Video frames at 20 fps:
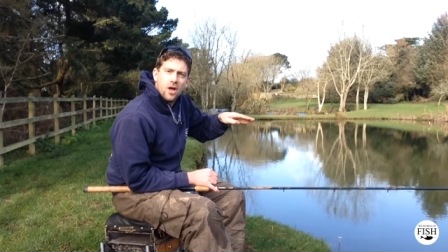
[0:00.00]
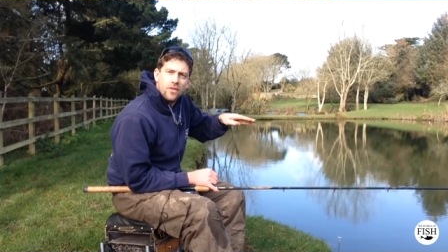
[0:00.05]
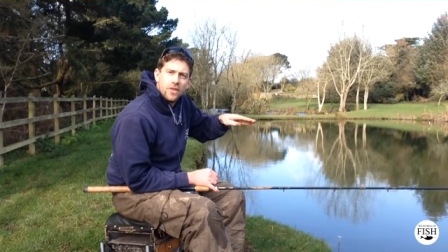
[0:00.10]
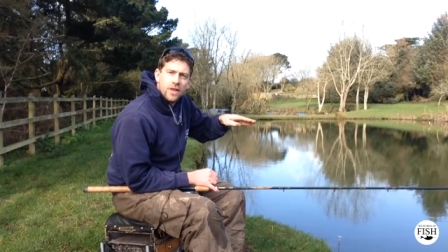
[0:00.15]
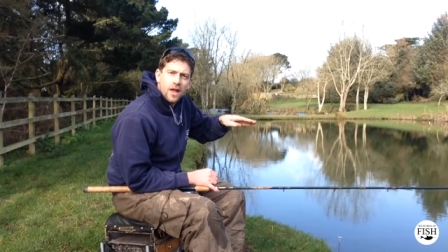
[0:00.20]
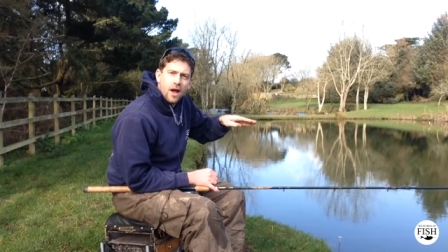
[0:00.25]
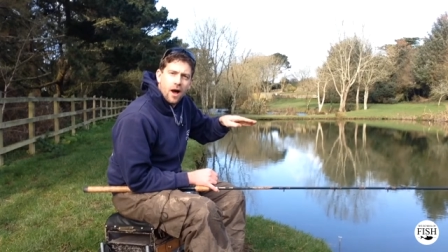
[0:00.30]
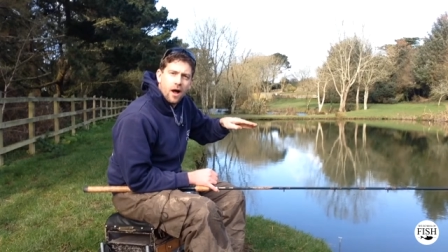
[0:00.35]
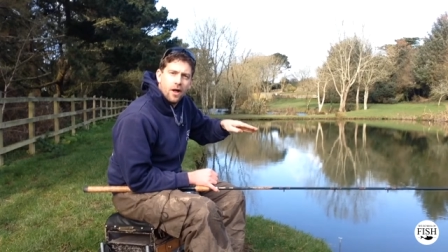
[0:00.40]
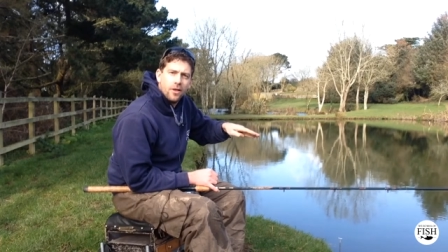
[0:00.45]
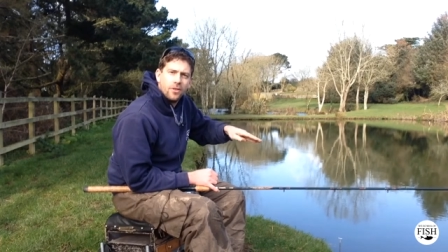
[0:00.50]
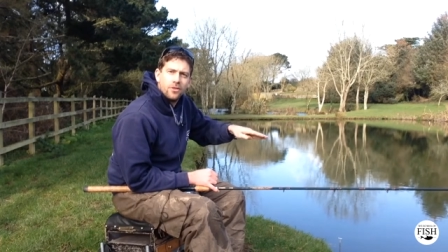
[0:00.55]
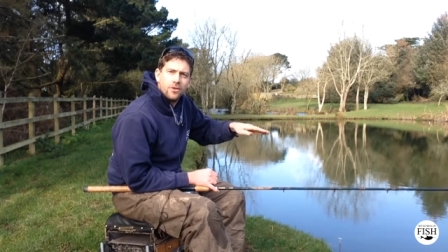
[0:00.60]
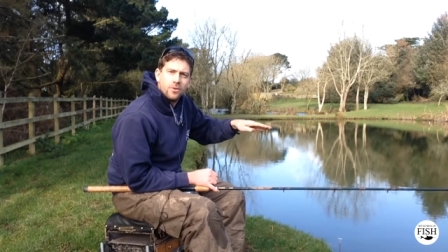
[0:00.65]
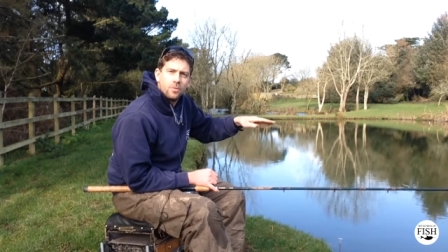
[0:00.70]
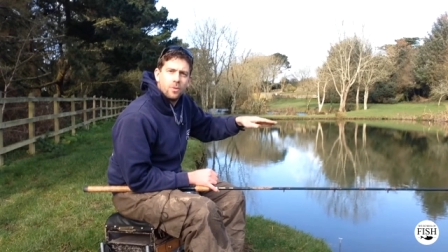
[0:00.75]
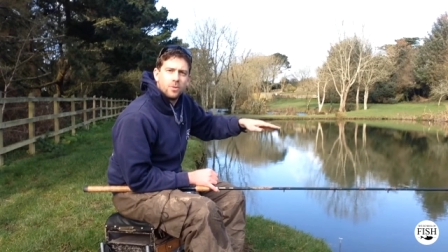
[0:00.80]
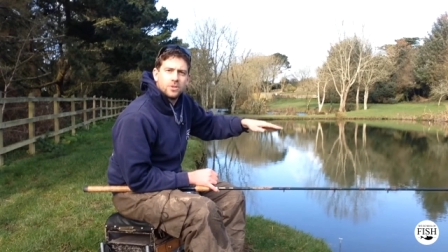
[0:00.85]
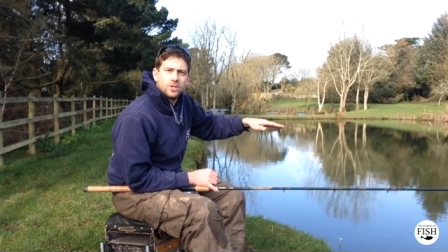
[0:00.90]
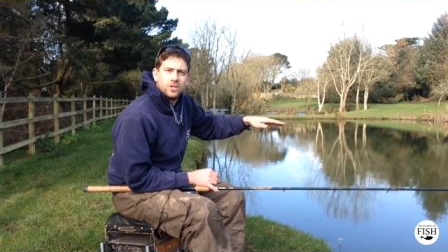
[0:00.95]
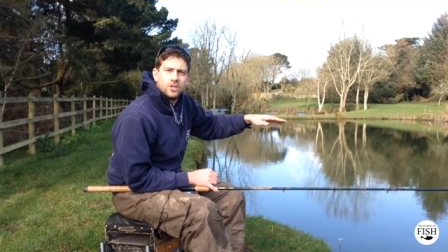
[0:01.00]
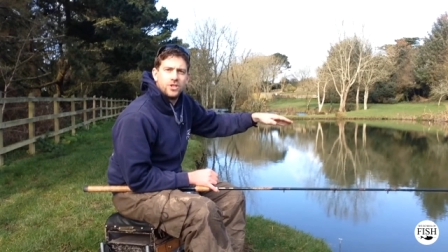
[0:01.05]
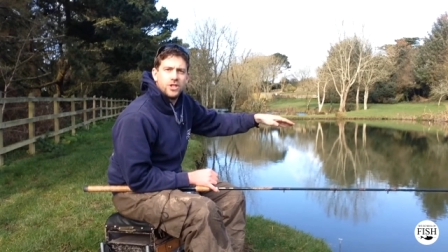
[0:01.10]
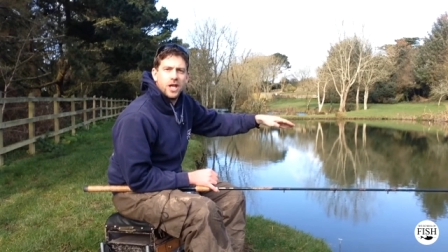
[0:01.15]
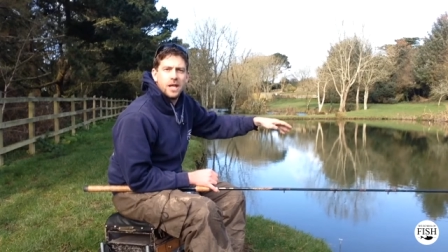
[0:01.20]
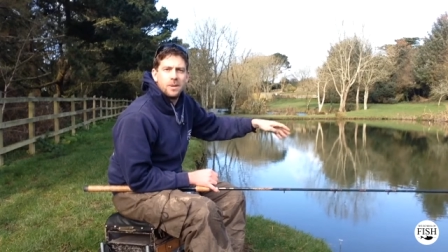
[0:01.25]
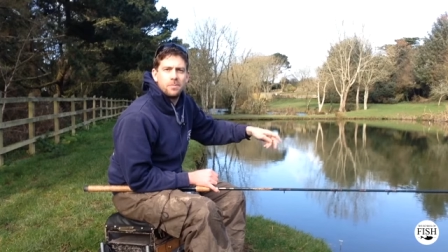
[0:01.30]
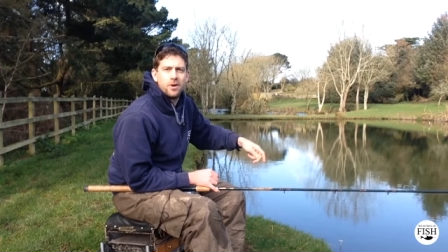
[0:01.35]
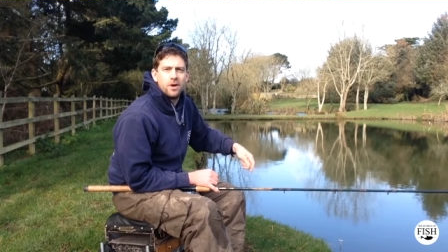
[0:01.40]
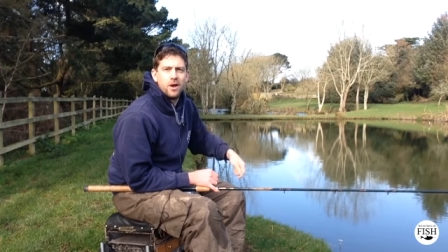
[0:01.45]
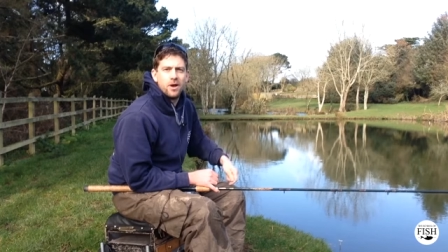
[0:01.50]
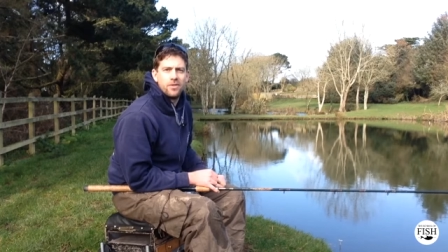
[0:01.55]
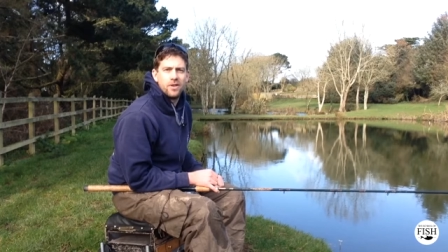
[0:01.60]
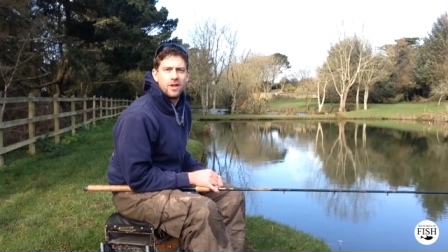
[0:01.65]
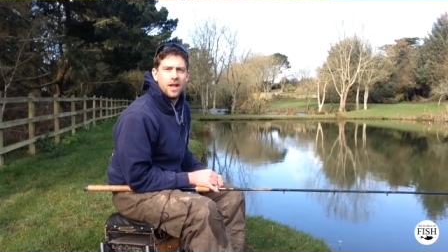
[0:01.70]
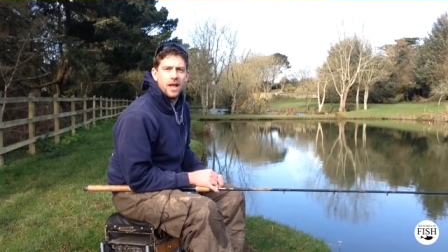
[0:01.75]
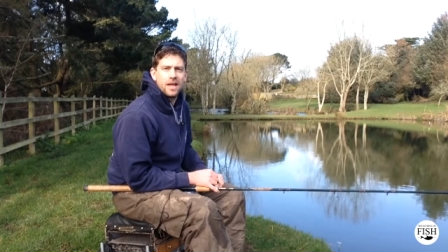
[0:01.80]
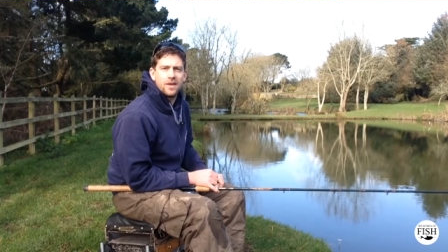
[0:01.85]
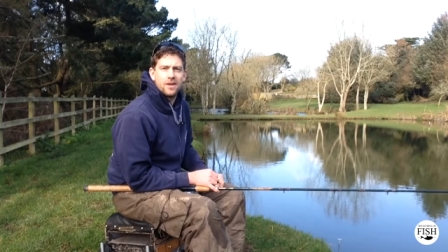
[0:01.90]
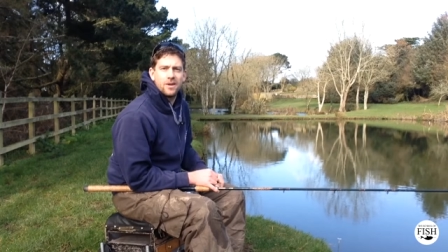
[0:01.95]
the underwater shape of the
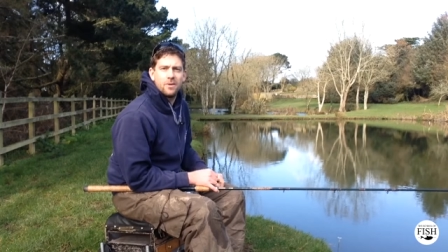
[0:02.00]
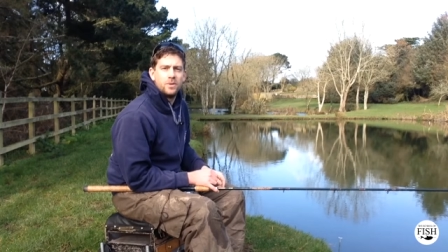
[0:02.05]
lake,